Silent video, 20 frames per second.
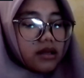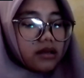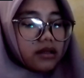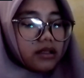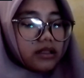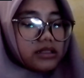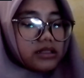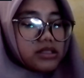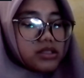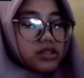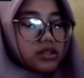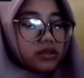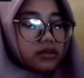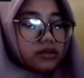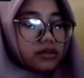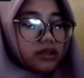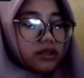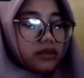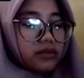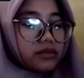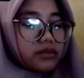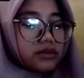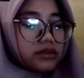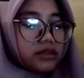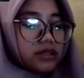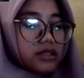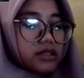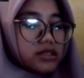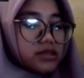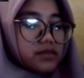also known
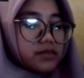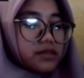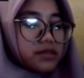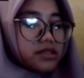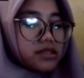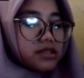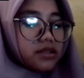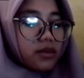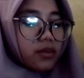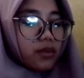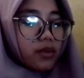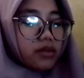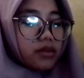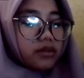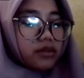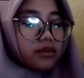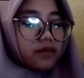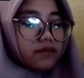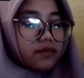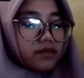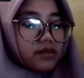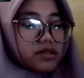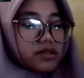as Mister Wonderful,